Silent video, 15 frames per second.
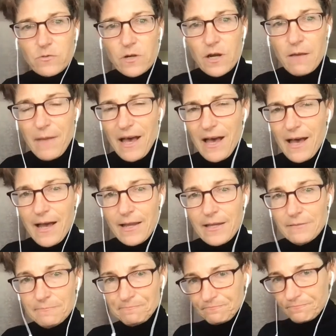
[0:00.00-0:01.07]
would come back
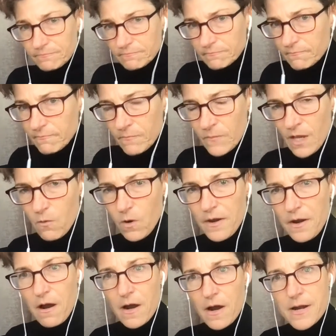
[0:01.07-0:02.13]
and
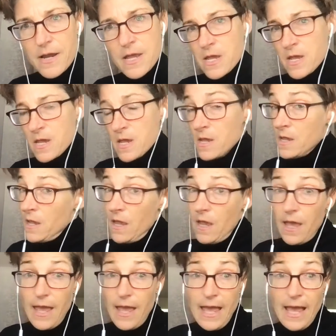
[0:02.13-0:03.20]
whatnot.
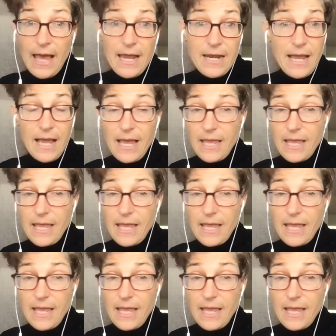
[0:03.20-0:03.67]
And